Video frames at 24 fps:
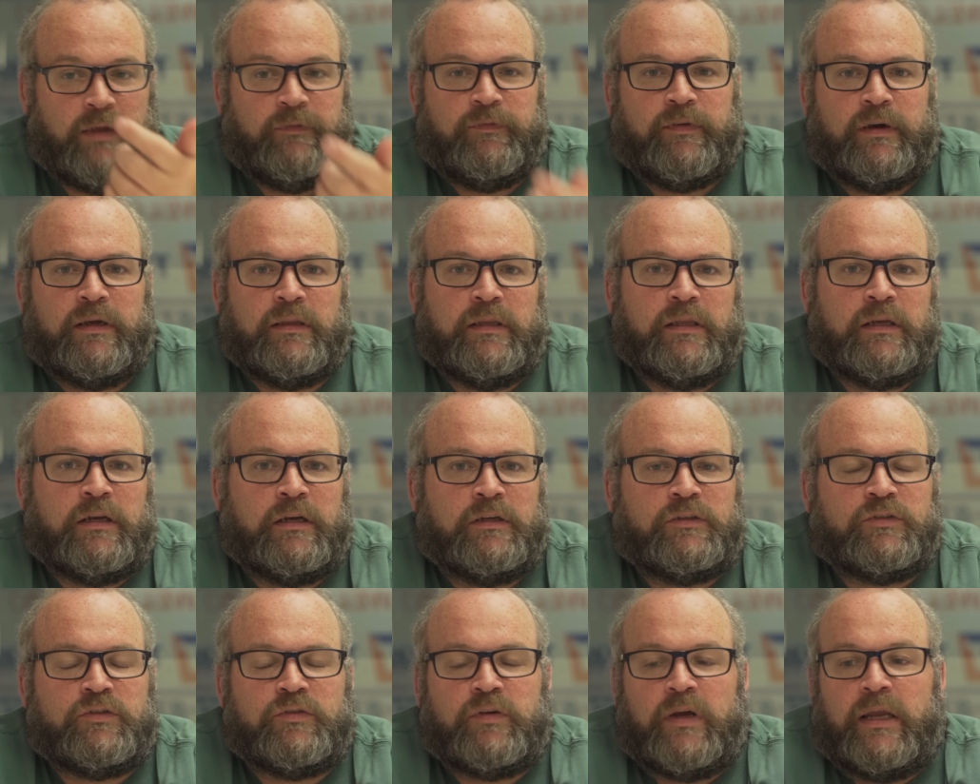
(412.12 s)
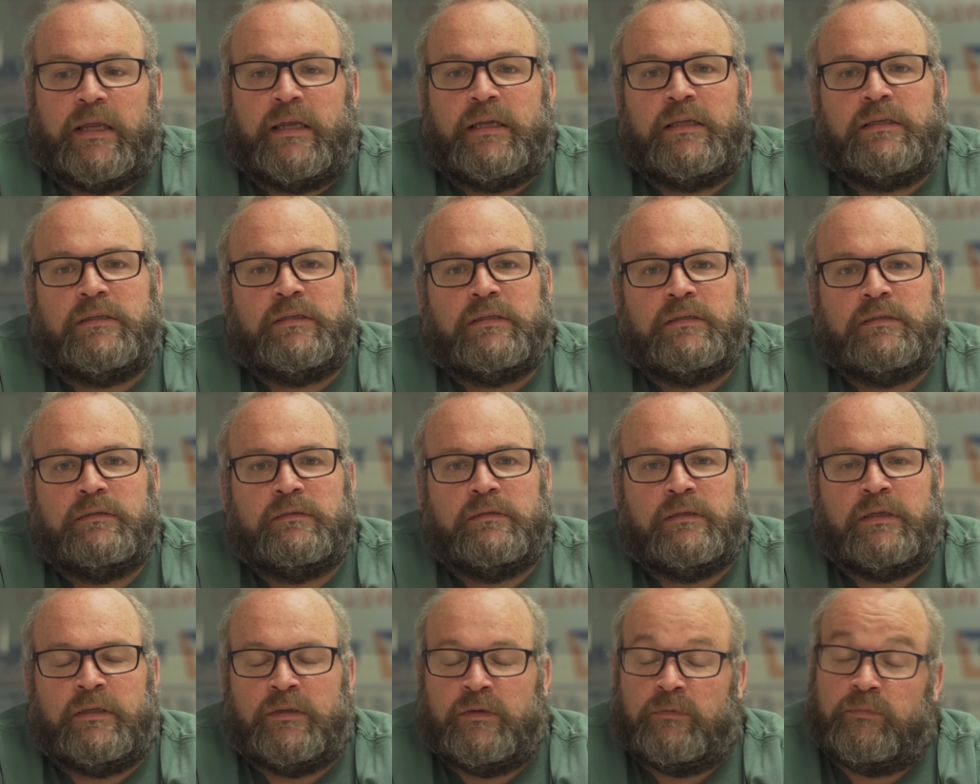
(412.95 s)
they finally got trained,
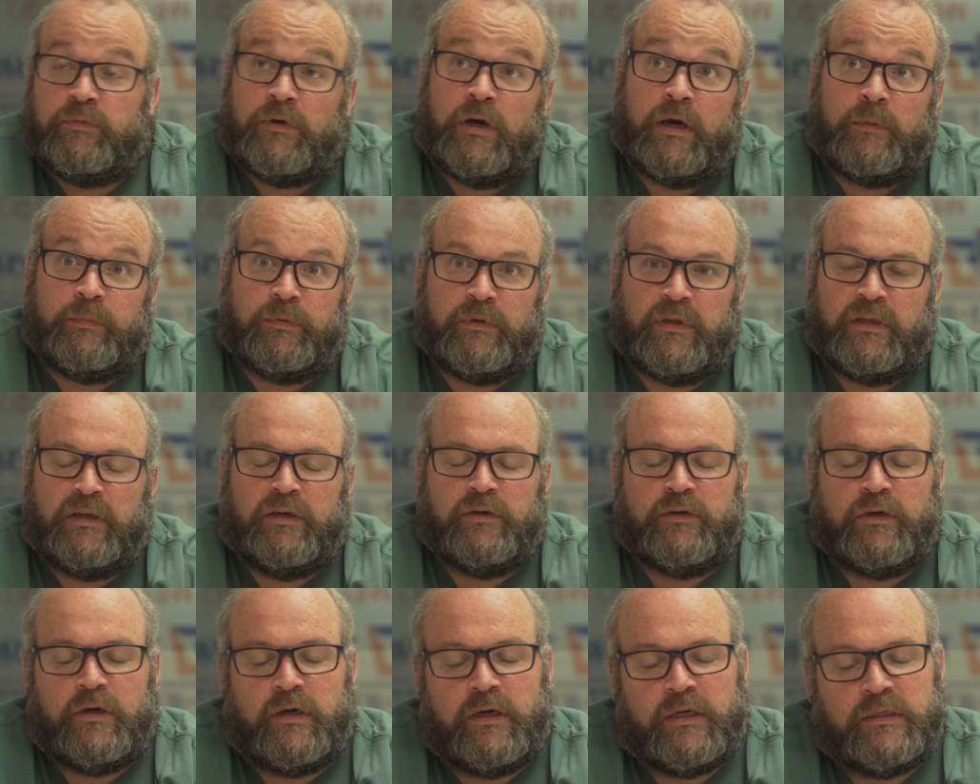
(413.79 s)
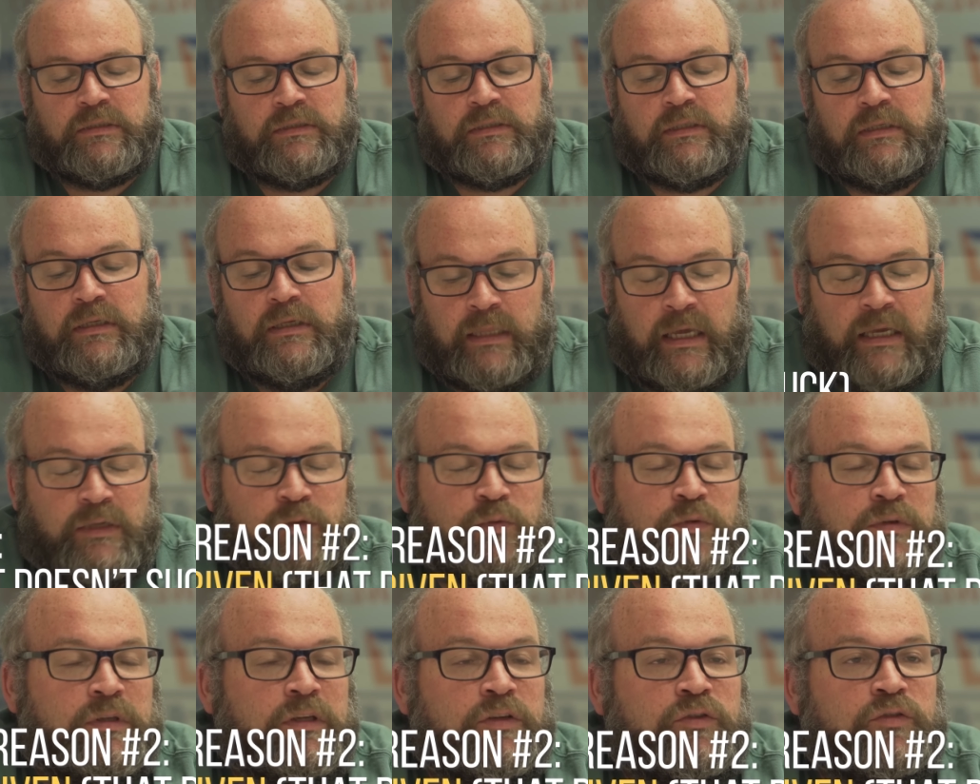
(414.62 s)
either properly or not,
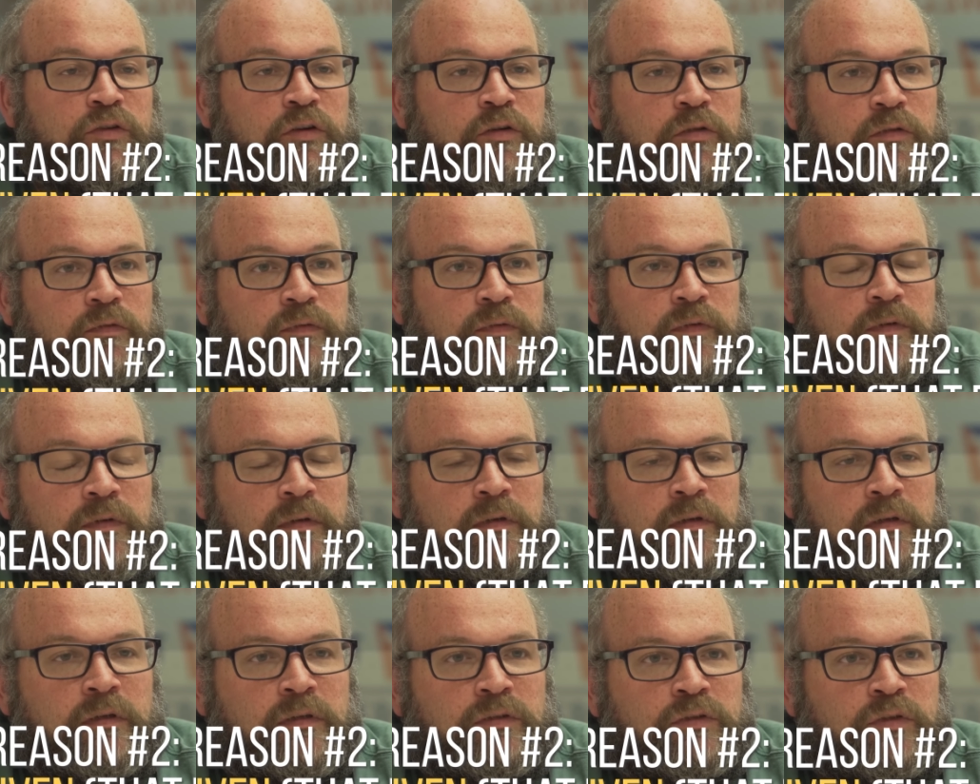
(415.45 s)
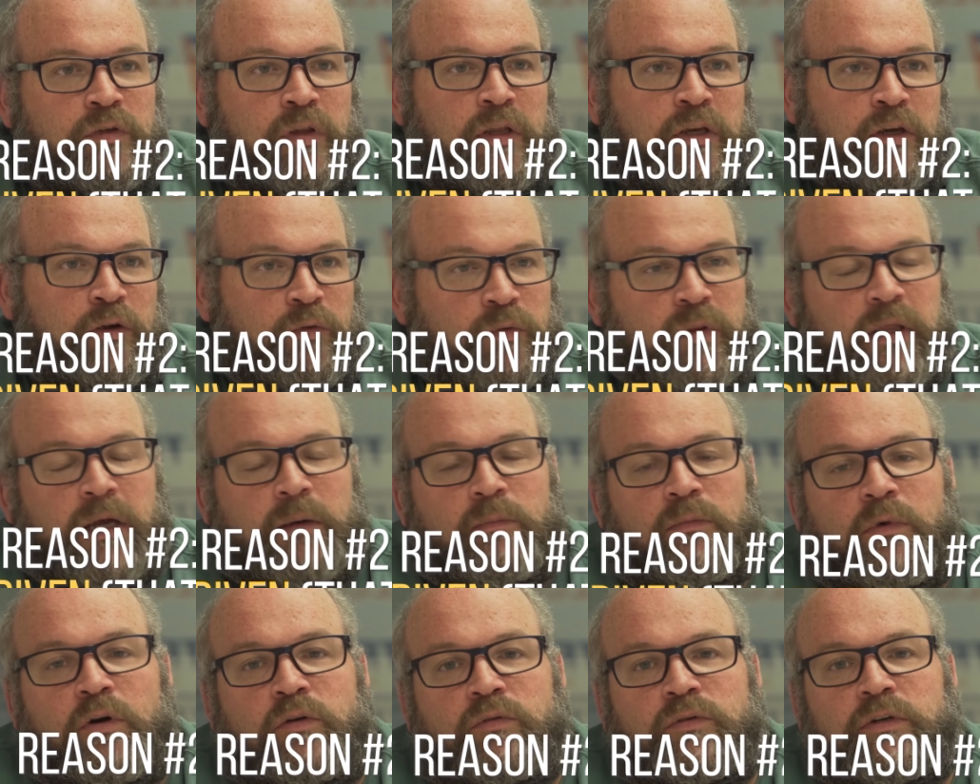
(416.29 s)
that's what they drove. So they know
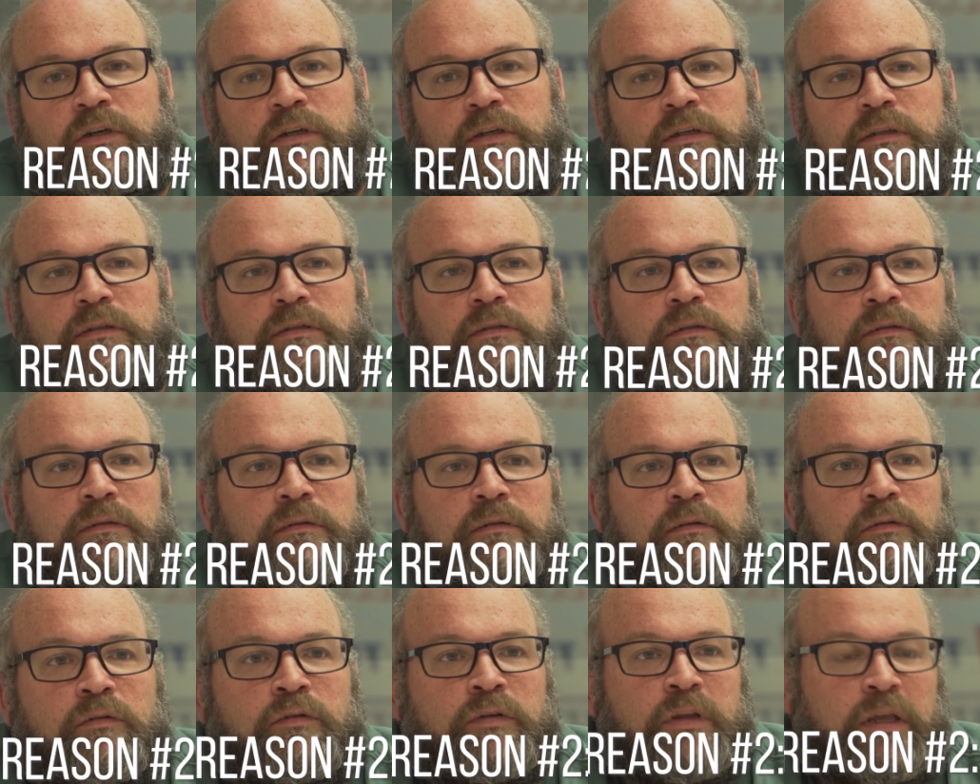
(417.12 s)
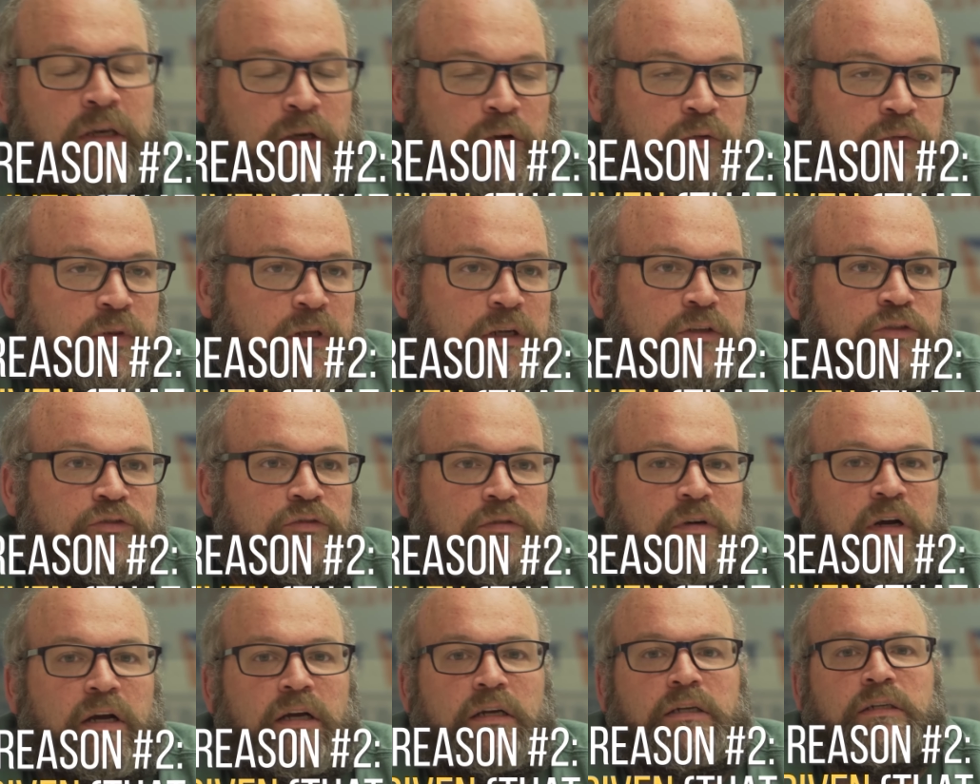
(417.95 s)
that motor, or they know that
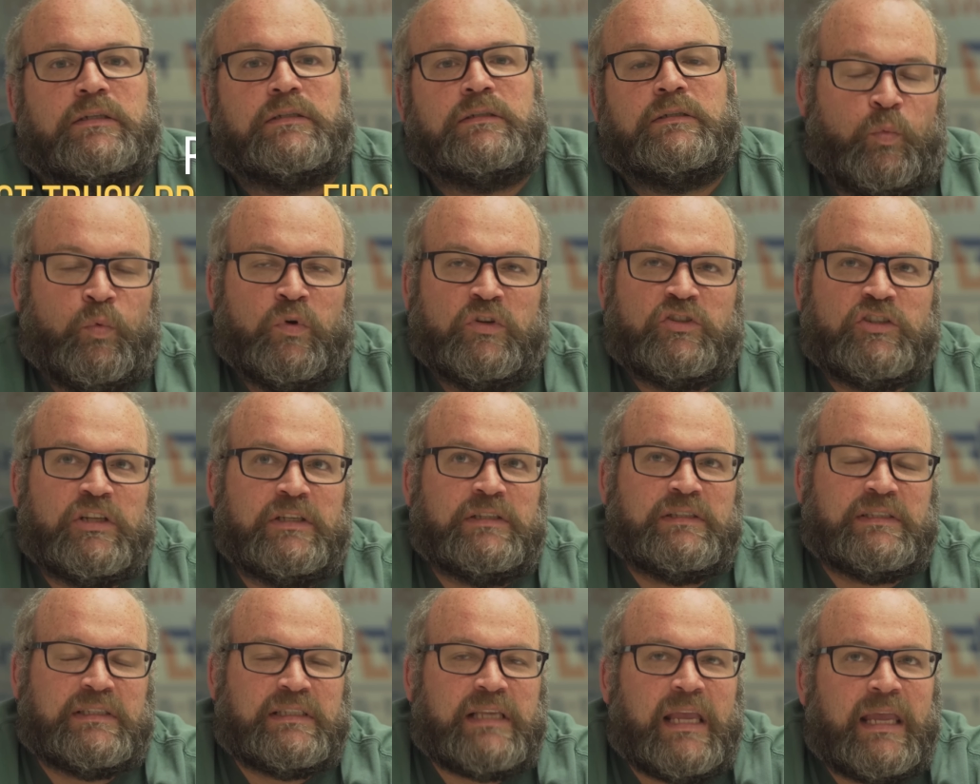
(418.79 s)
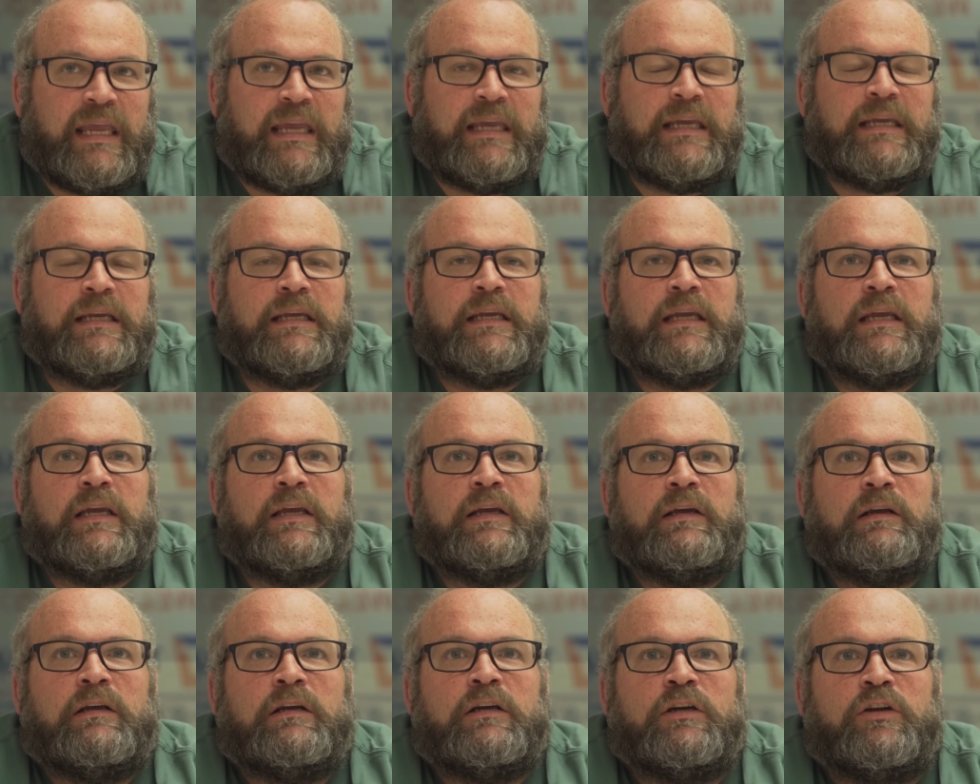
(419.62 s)
truck. Which in
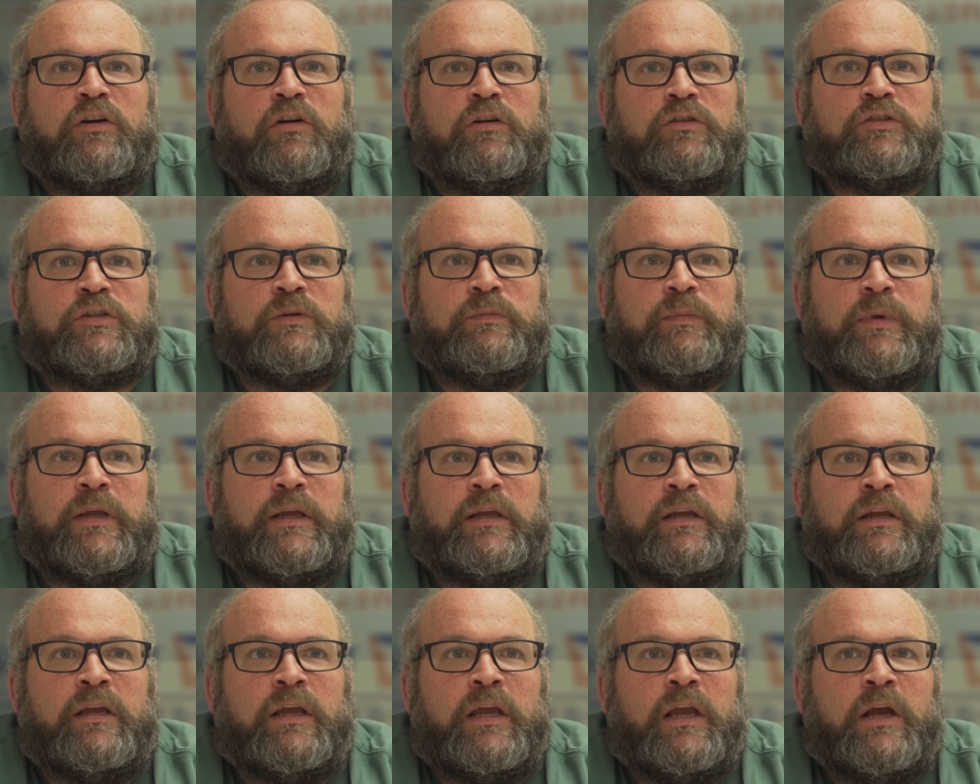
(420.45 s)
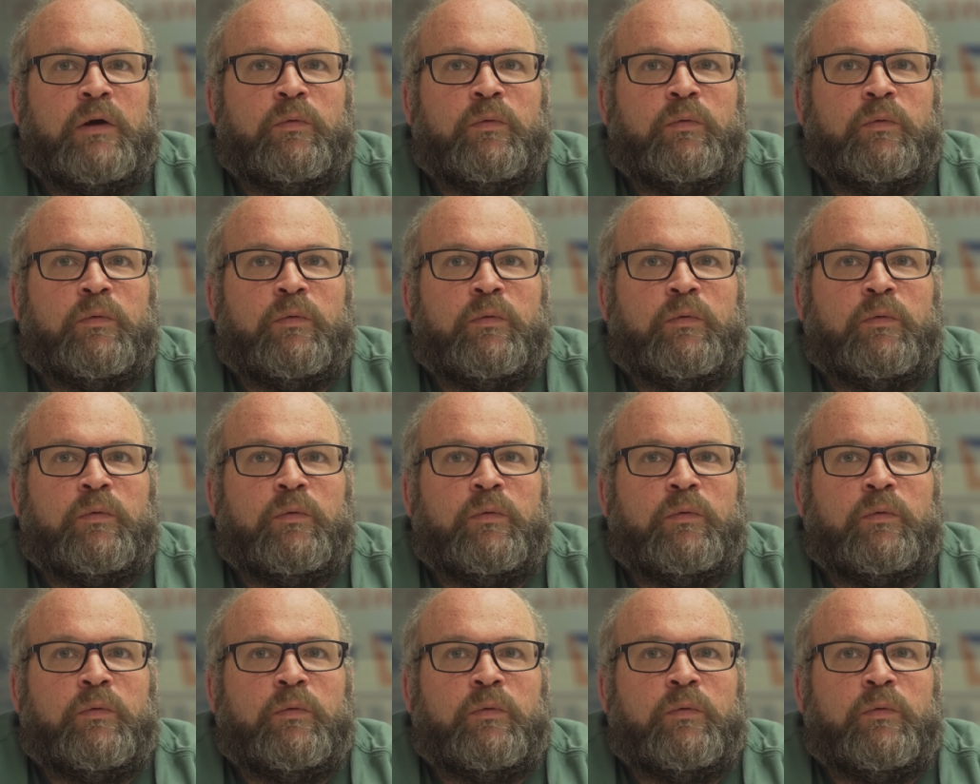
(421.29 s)
saying could also be